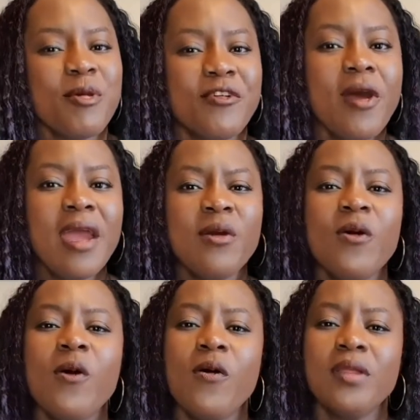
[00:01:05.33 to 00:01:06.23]
Before I
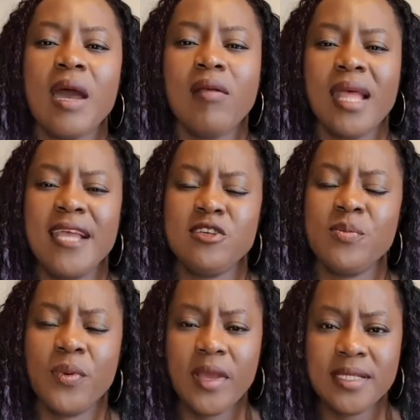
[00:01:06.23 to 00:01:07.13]
go on, I would like
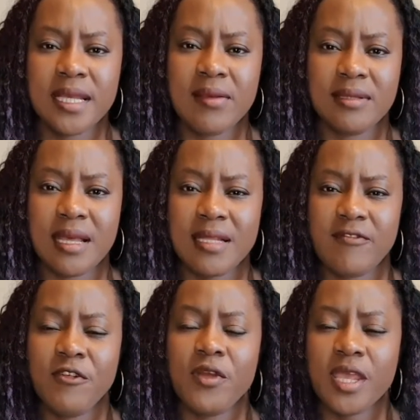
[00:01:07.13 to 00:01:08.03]
to point out
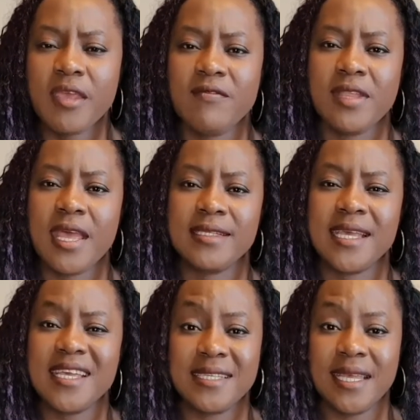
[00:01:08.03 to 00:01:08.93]
that
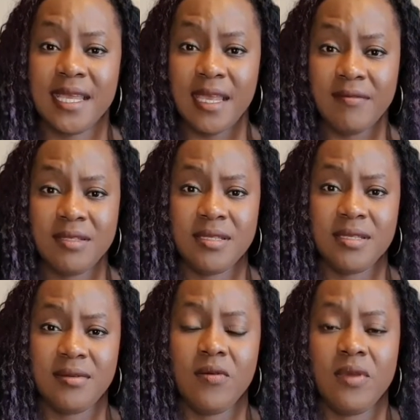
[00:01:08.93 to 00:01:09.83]
forgiveness is a gift,
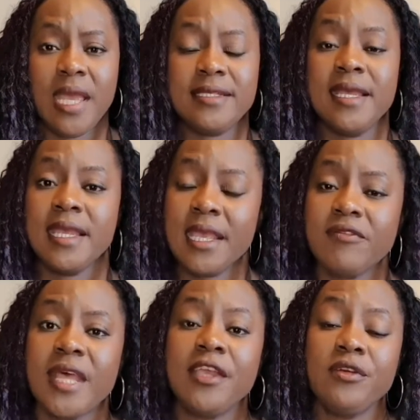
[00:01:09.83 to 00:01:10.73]
okay? It's a
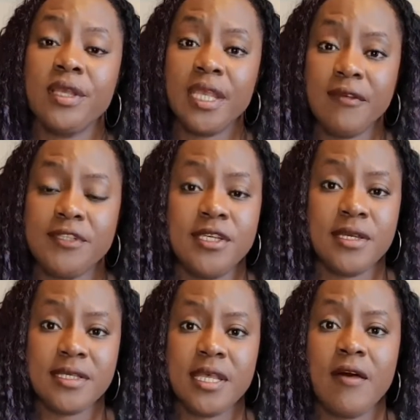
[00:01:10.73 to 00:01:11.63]
gift that you give to
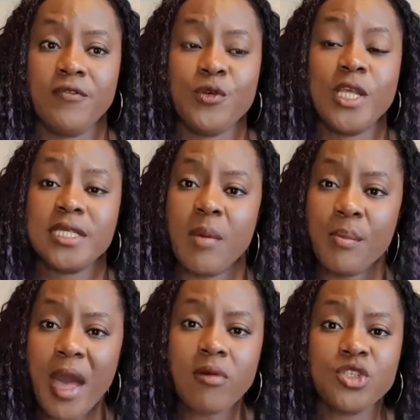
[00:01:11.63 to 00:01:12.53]
yourself. So it's
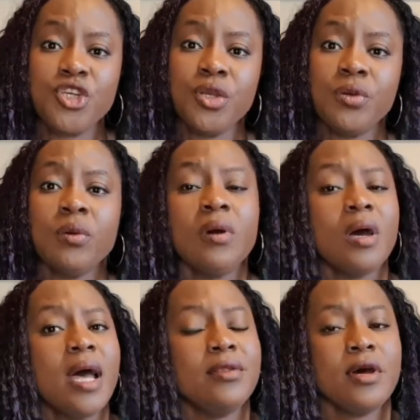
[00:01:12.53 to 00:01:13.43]
about you
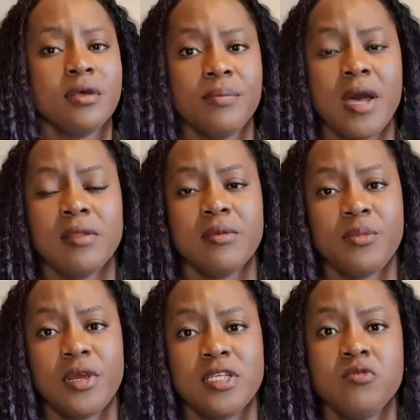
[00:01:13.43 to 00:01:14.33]
and not about the
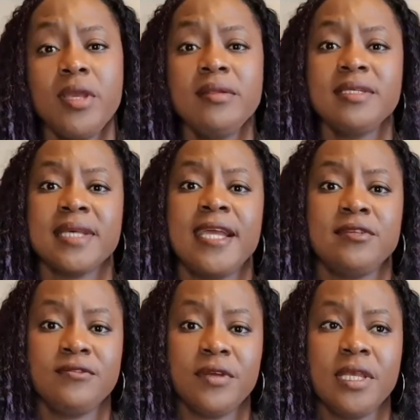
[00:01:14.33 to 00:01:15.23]
person. When you
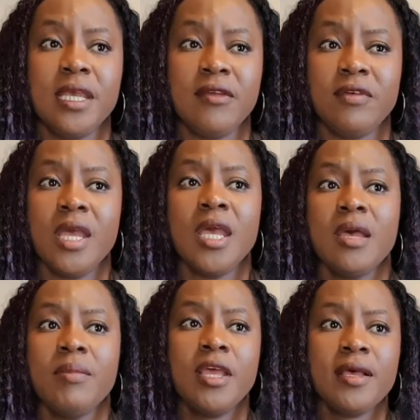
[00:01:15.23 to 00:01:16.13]
decide to forgive,
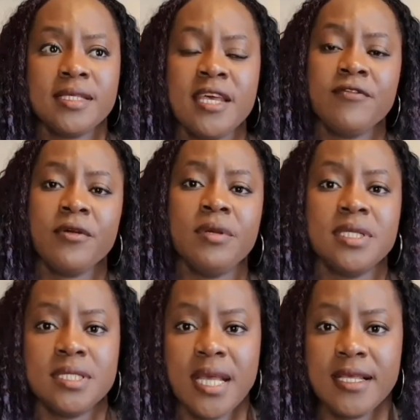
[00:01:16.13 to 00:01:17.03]
because say for
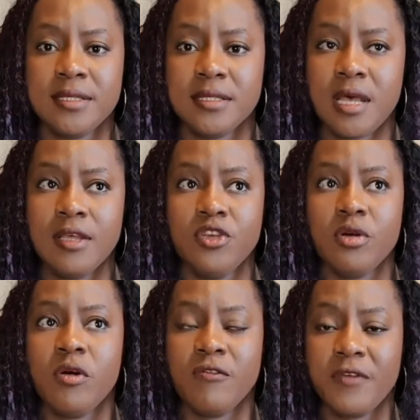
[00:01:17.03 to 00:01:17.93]
instance,
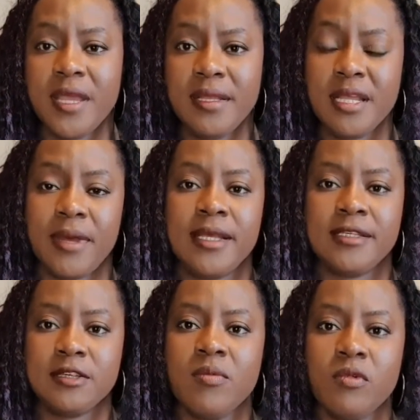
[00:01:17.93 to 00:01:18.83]
you're offended
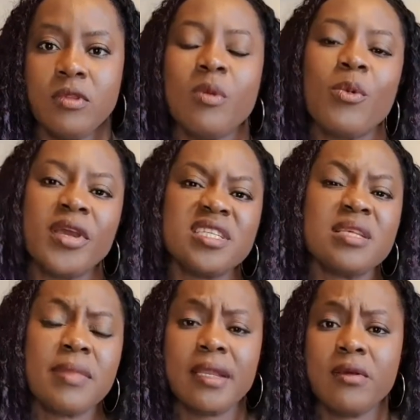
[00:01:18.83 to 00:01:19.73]
by someone, the
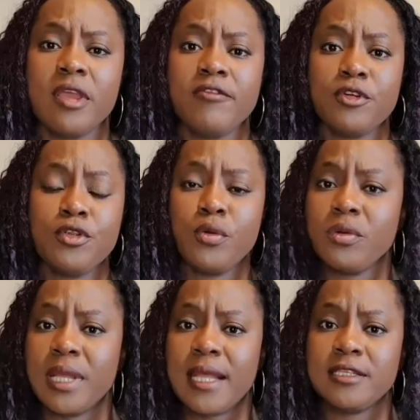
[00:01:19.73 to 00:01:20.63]
person might not even
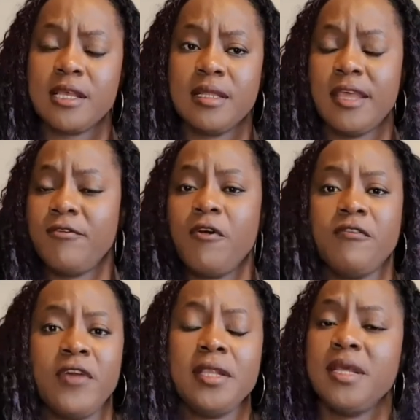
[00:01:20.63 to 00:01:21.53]
know that they've
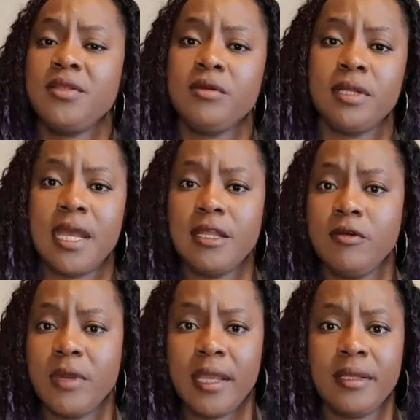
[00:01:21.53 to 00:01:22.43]
offended you in
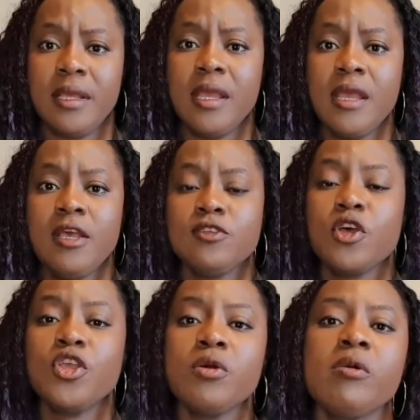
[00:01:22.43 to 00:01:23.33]
any way.
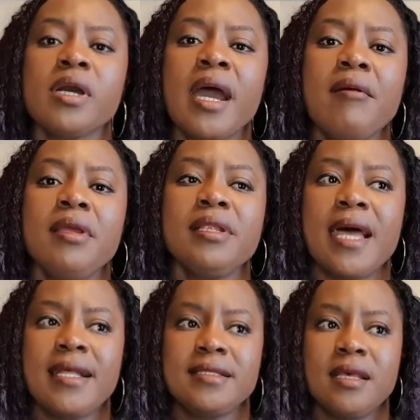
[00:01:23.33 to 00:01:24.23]
So you are carrying
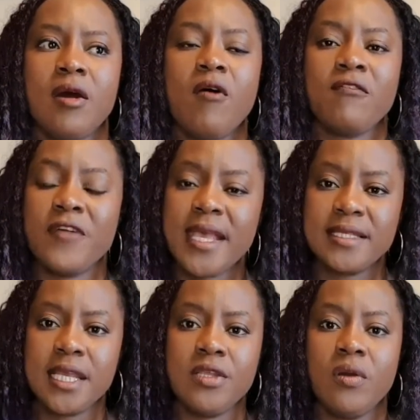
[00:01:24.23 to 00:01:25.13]
that
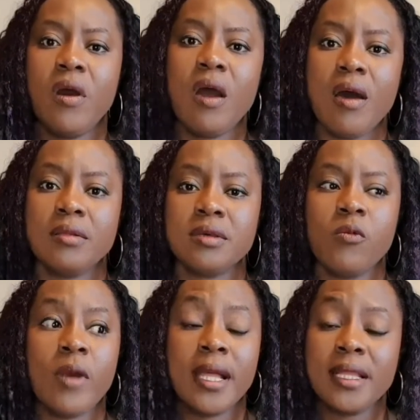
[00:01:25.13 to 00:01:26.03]
offense in your heart
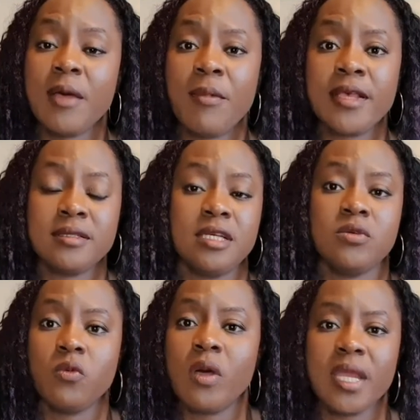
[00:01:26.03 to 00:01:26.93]
while that person
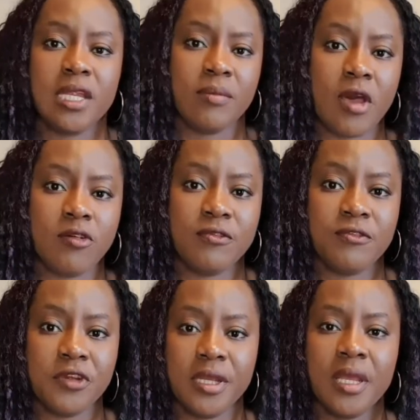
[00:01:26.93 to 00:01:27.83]
is walking about
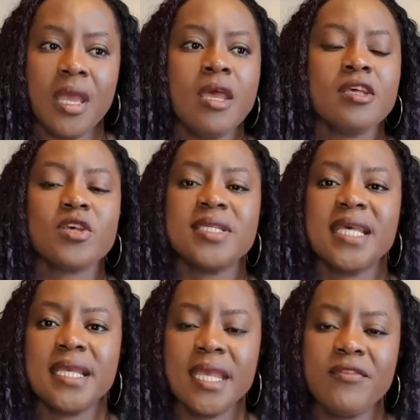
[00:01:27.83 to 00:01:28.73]
free. So
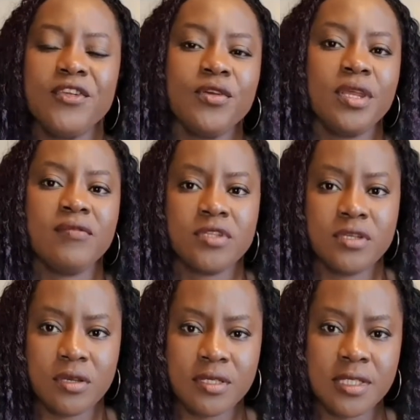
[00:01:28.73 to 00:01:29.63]
it's a gift you give
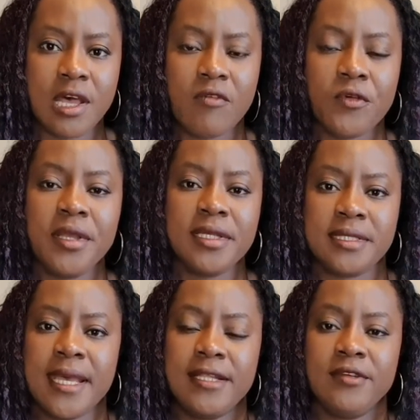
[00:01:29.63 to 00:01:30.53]
to yourself when you
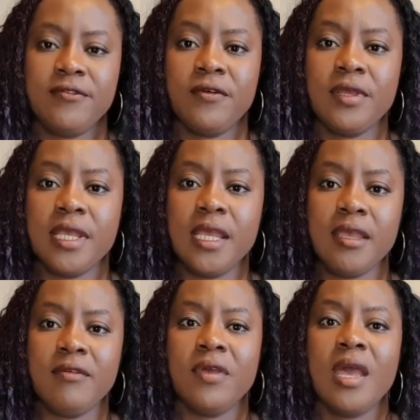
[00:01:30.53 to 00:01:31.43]
decide to
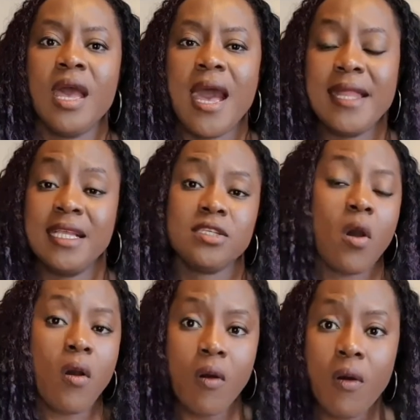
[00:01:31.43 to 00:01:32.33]
forgive, and
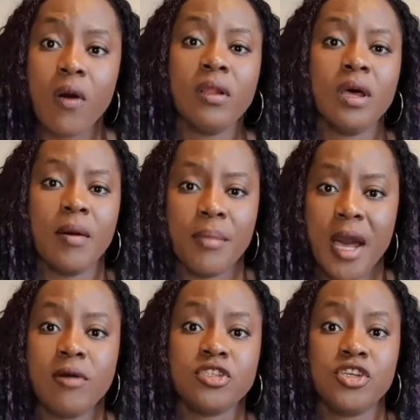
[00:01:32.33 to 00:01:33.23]
it's all
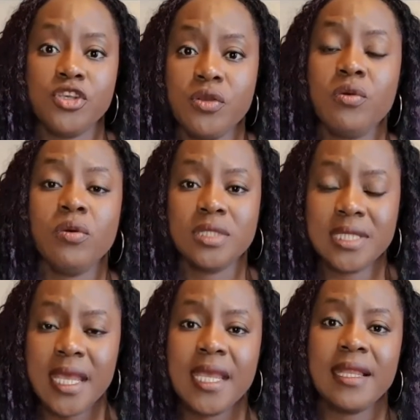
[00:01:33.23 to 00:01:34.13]
about you
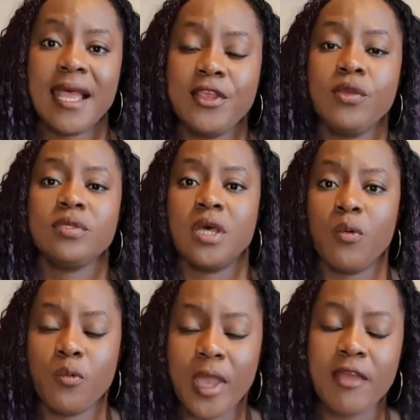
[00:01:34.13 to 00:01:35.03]
taking that guilt
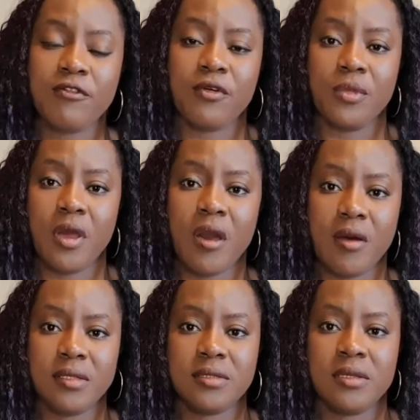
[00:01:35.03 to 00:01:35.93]
away from your
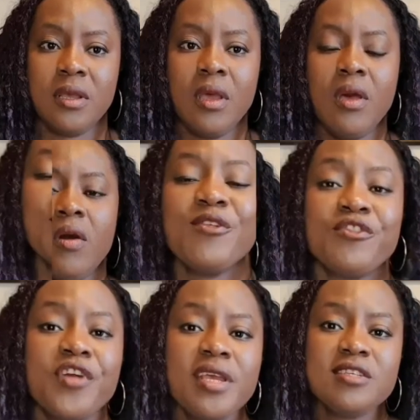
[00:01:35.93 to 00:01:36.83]
heart. It
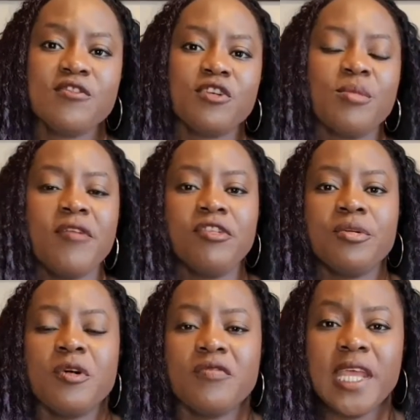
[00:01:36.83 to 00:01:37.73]
frees you from every
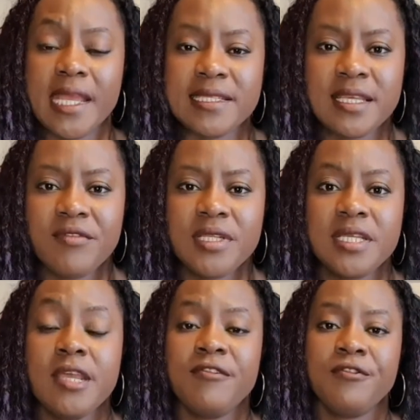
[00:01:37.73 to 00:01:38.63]
form of
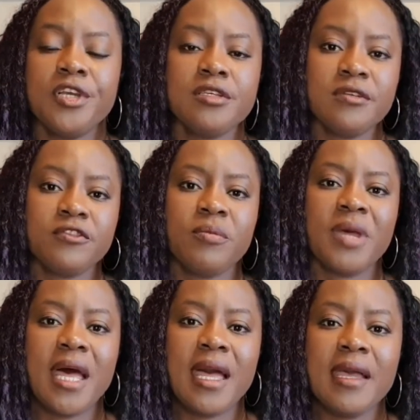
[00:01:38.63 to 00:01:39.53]
negativity, it frees you
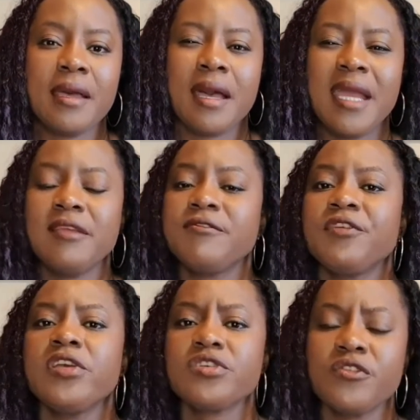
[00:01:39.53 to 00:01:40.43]
from anger, and it
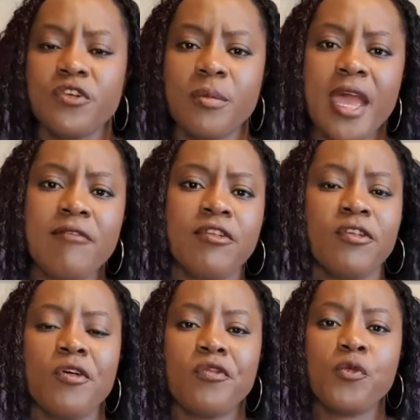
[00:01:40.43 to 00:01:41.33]
frees you from every
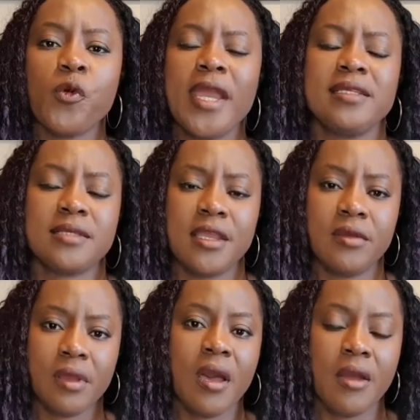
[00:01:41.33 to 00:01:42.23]
form of weight that
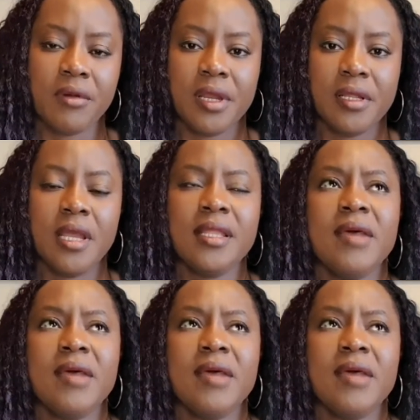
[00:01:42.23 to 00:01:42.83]
you're carrying.